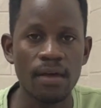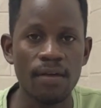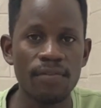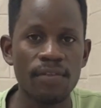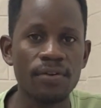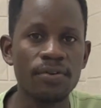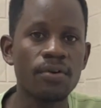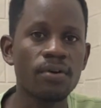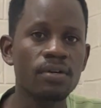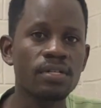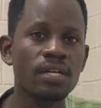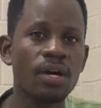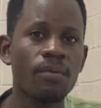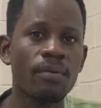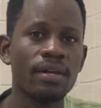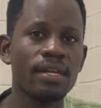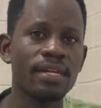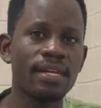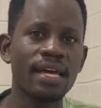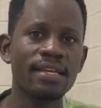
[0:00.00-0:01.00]
The doctor,
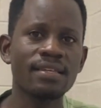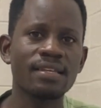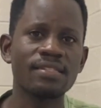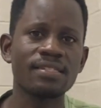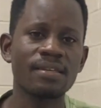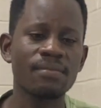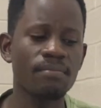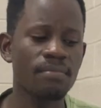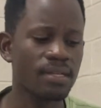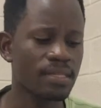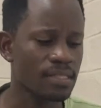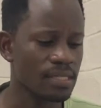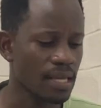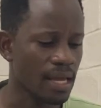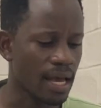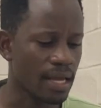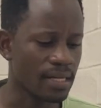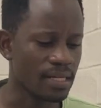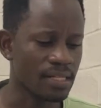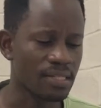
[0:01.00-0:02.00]
when he does a CBC
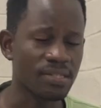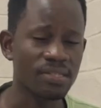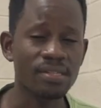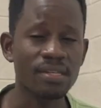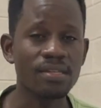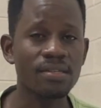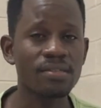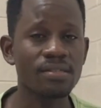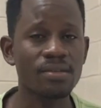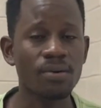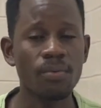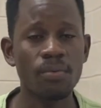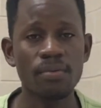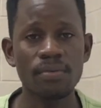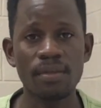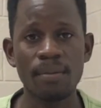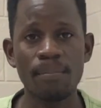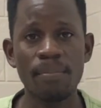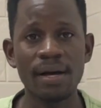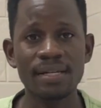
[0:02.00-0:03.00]
and he sees
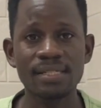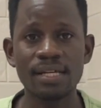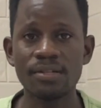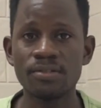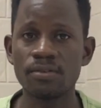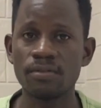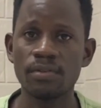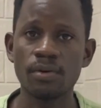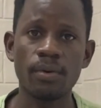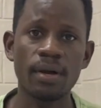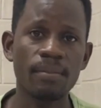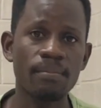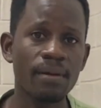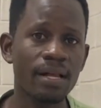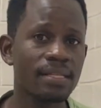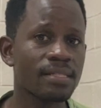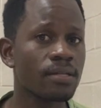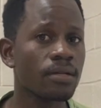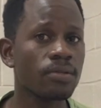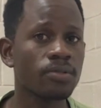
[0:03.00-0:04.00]
the patterns of the white
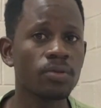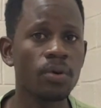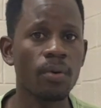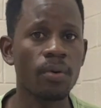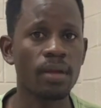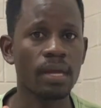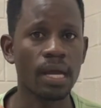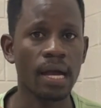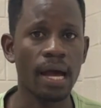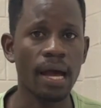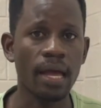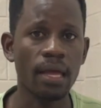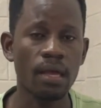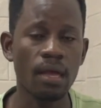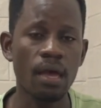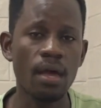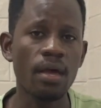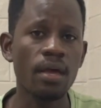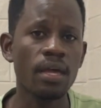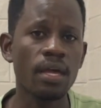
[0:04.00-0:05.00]
blood cells going high,
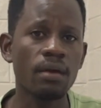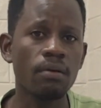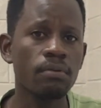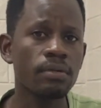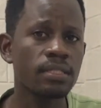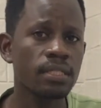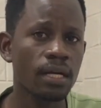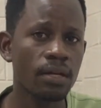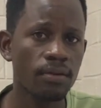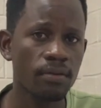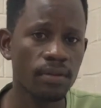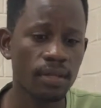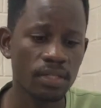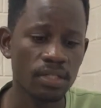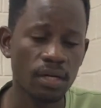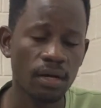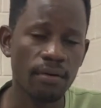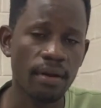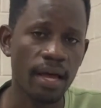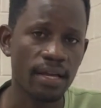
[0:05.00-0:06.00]
he will tell you the
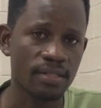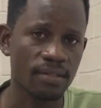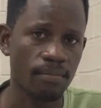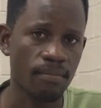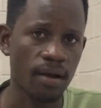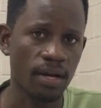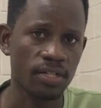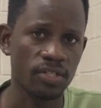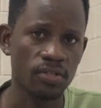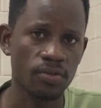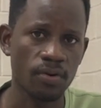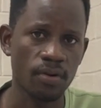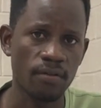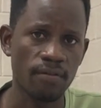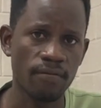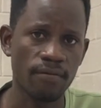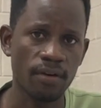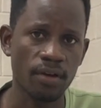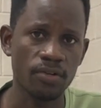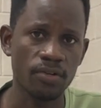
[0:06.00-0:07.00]
child has a bacterial
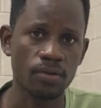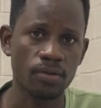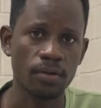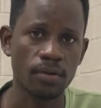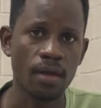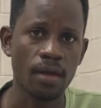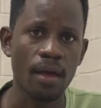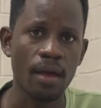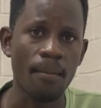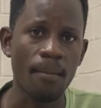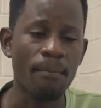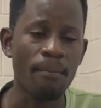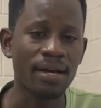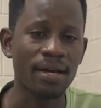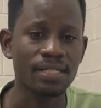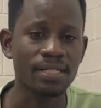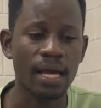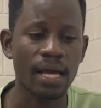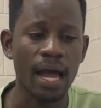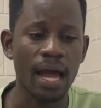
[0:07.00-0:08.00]
infection.
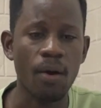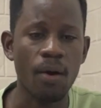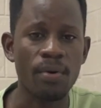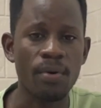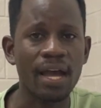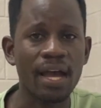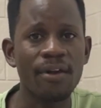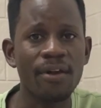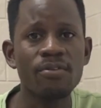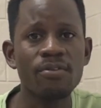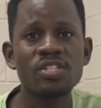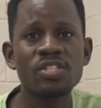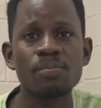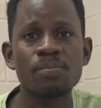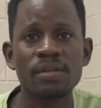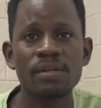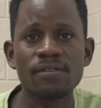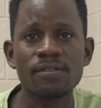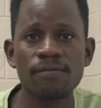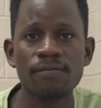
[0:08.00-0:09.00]
But we cannot
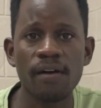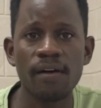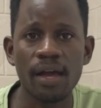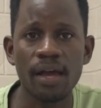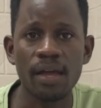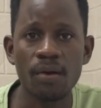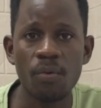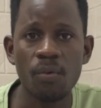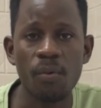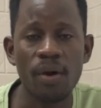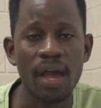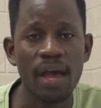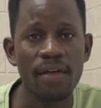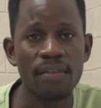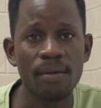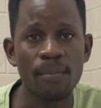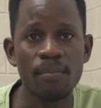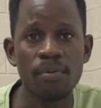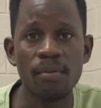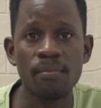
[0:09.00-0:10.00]
specify where the
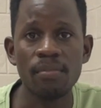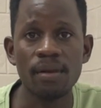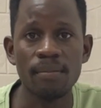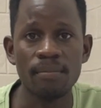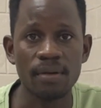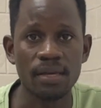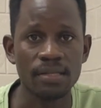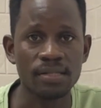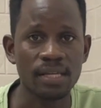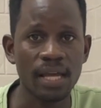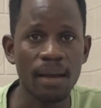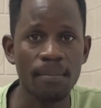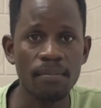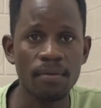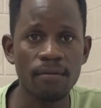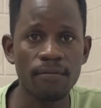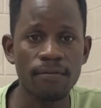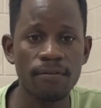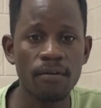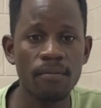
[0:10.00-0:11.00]
problem is
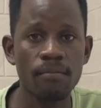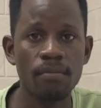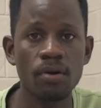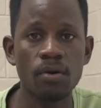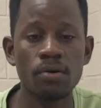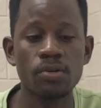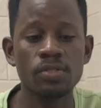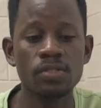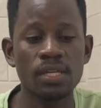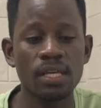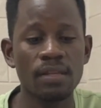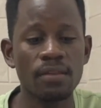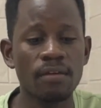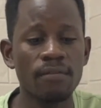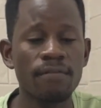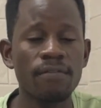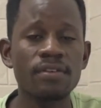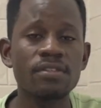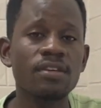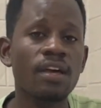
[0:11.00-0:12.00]
coming from, because in the
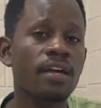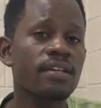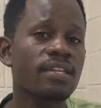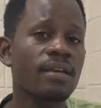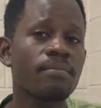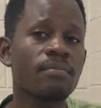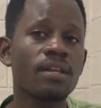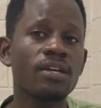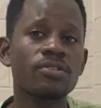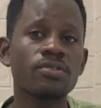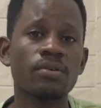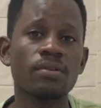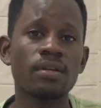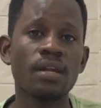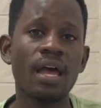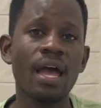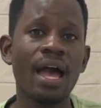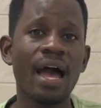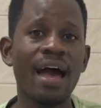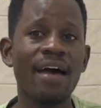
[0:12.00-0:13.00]
physical examination
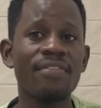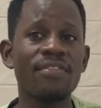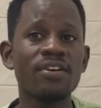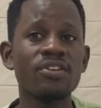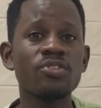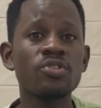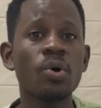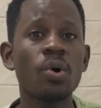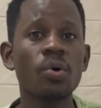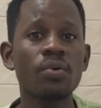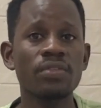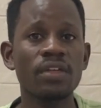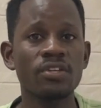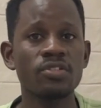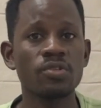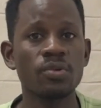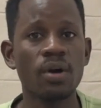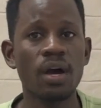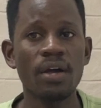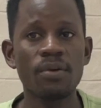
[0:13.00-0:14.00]
and the talk that
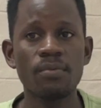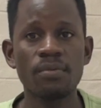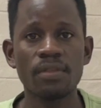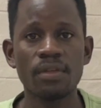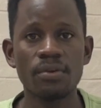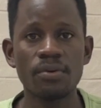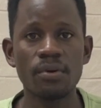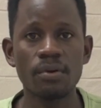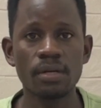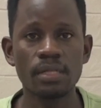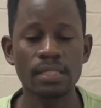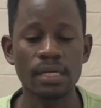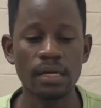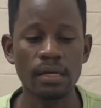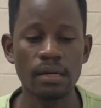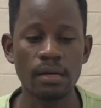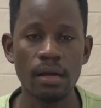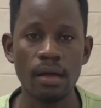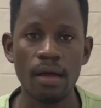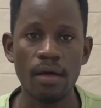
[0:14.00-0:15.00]
you had with the doctor,
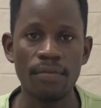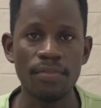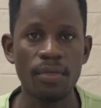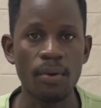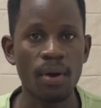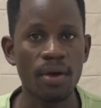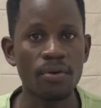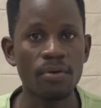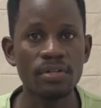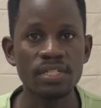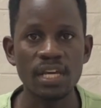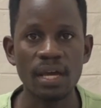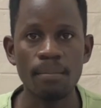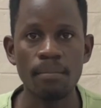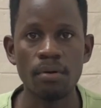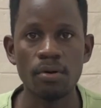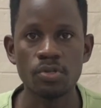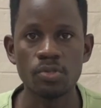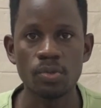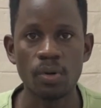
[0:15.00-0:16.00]
they were not
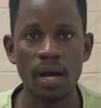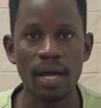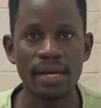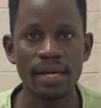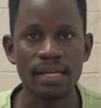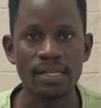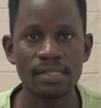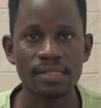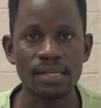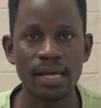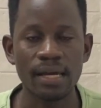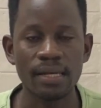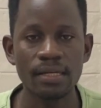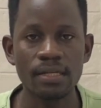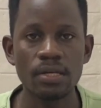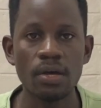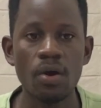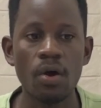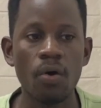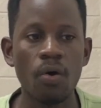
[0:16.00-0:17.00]
able to
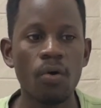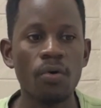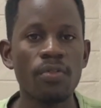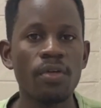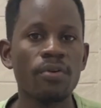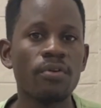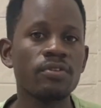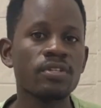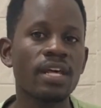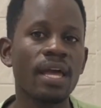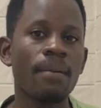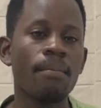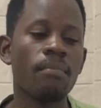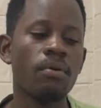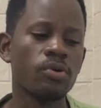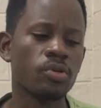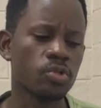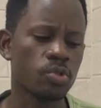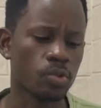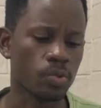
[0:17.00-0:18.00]
understand, or they're not able
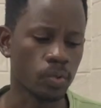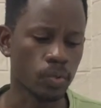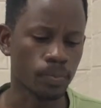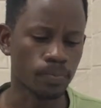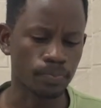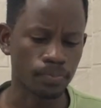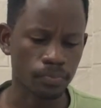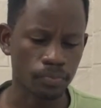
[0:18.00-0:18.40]
to